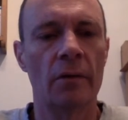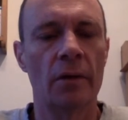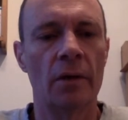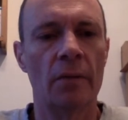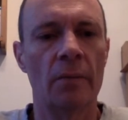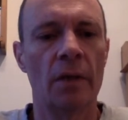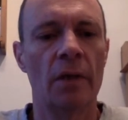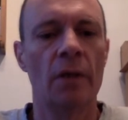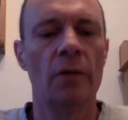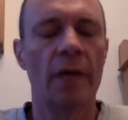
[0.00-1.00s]

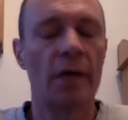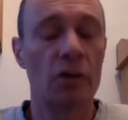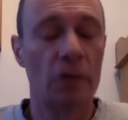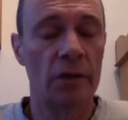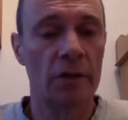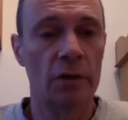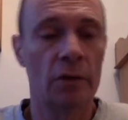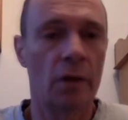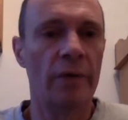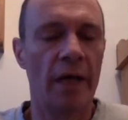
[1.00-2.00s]
You
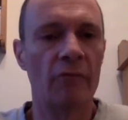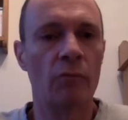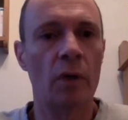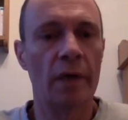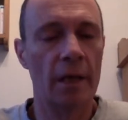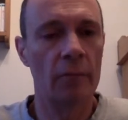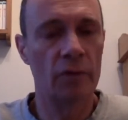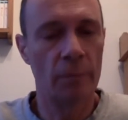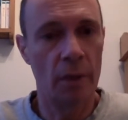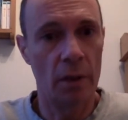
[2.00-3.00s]
can only have one Help
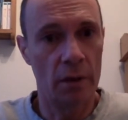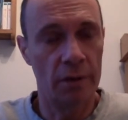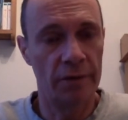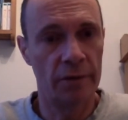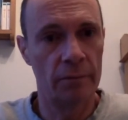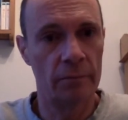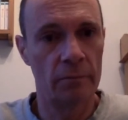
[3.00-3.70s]
to Buy ISA.